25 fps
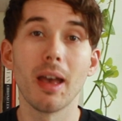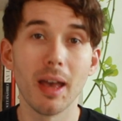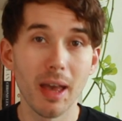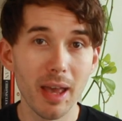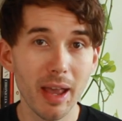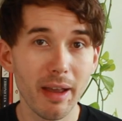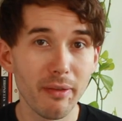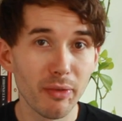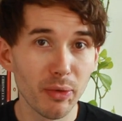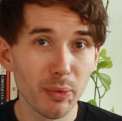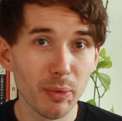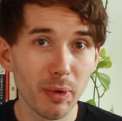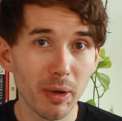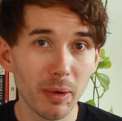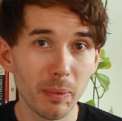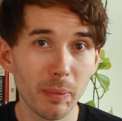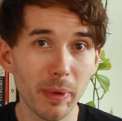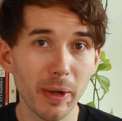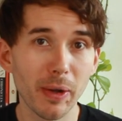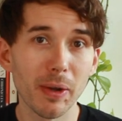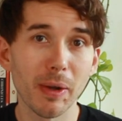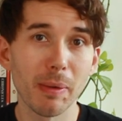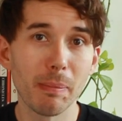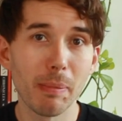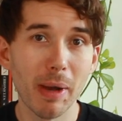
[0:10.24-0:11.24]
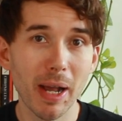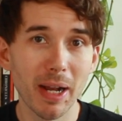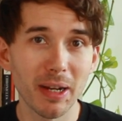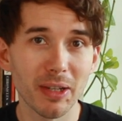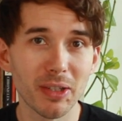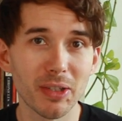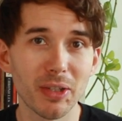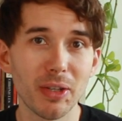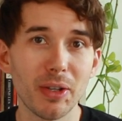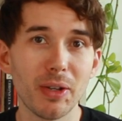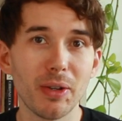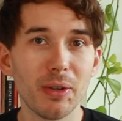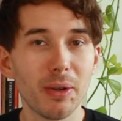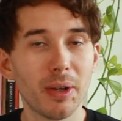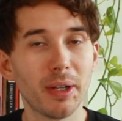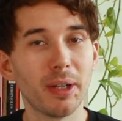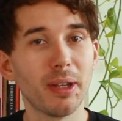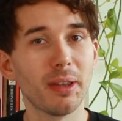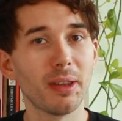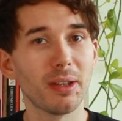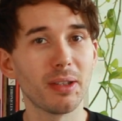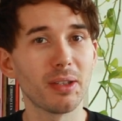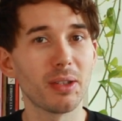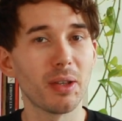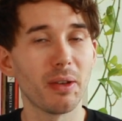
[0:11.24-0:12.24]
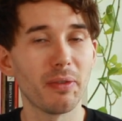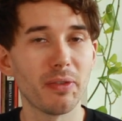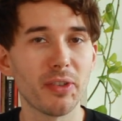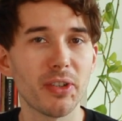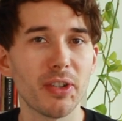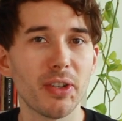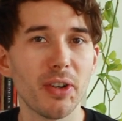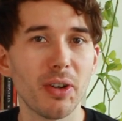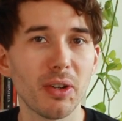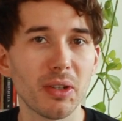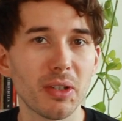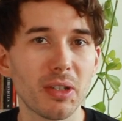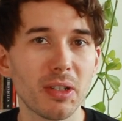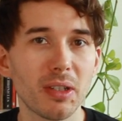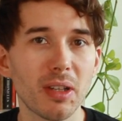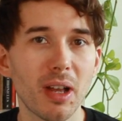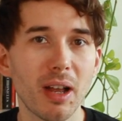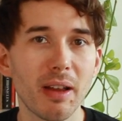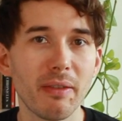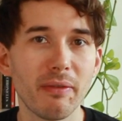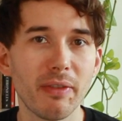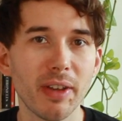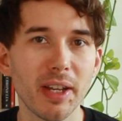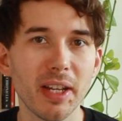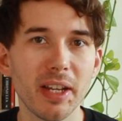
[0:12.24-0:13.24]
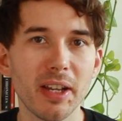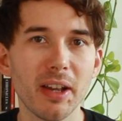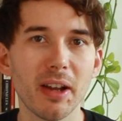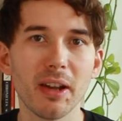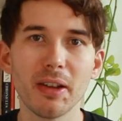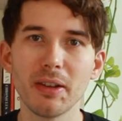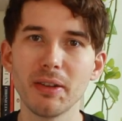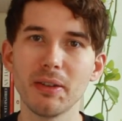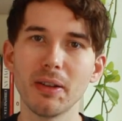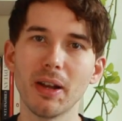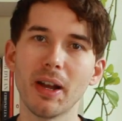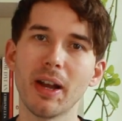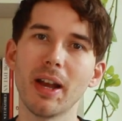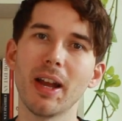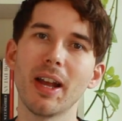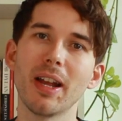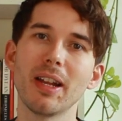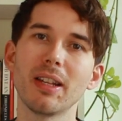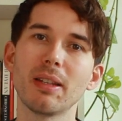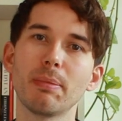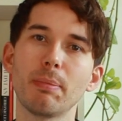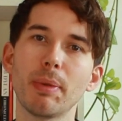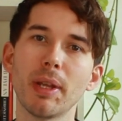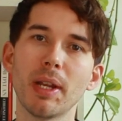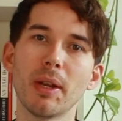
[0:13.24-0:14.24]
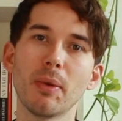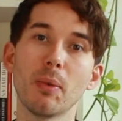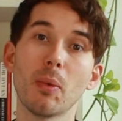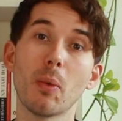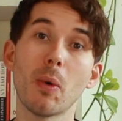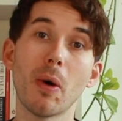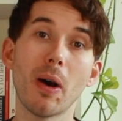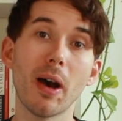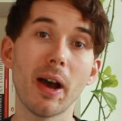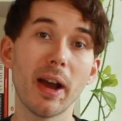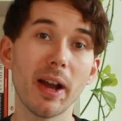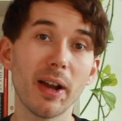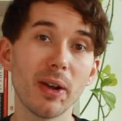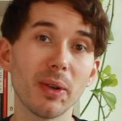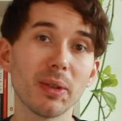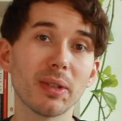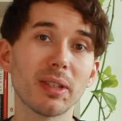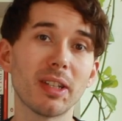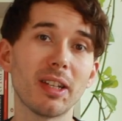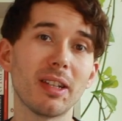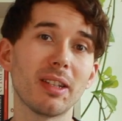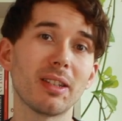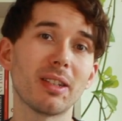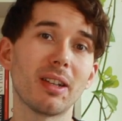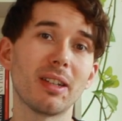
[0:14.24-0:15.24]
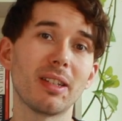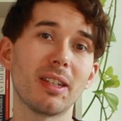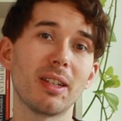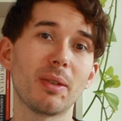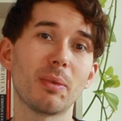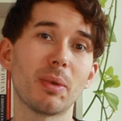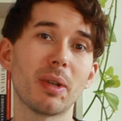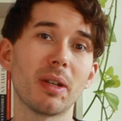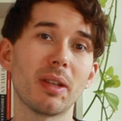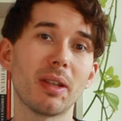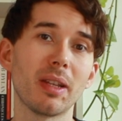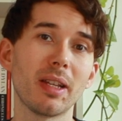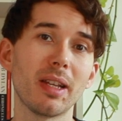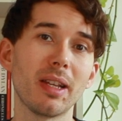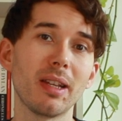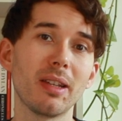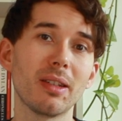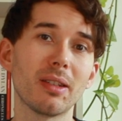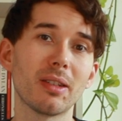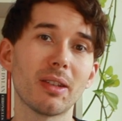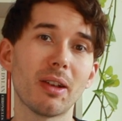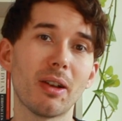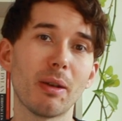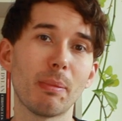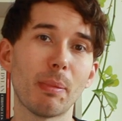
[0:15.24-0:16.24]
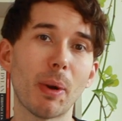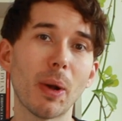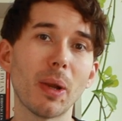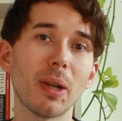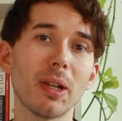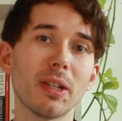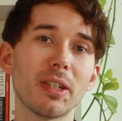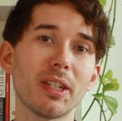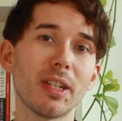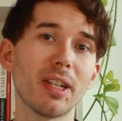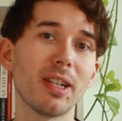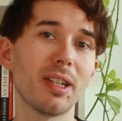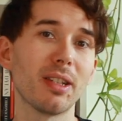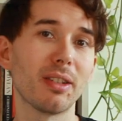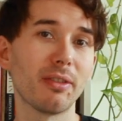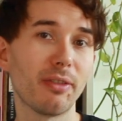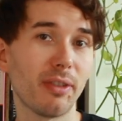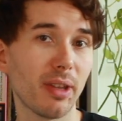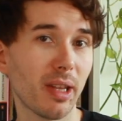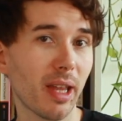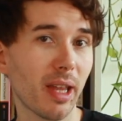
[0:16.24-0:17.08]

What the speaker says: Hey everyone, welcome back to another soft chalk design video. It's been a while since I did one of these, so apologies for